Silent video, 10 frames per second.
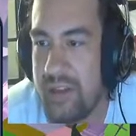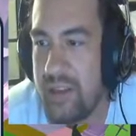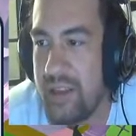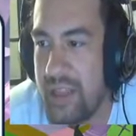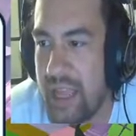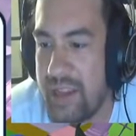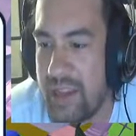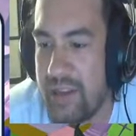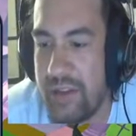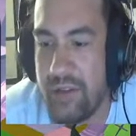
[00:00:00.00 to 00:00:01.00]
See, that's how
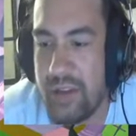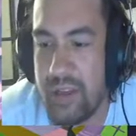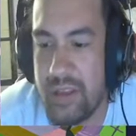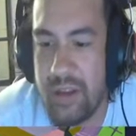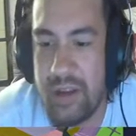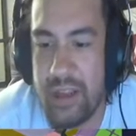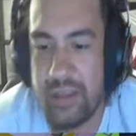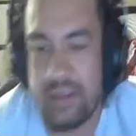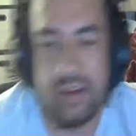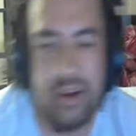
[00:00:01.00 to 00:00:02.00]
you do it. No, no.
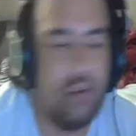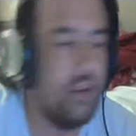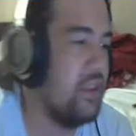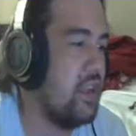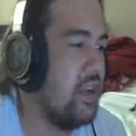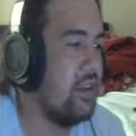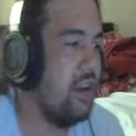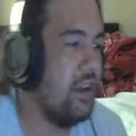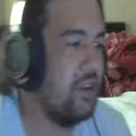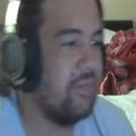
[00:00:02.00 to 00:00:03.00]
Already unlocked. Alright.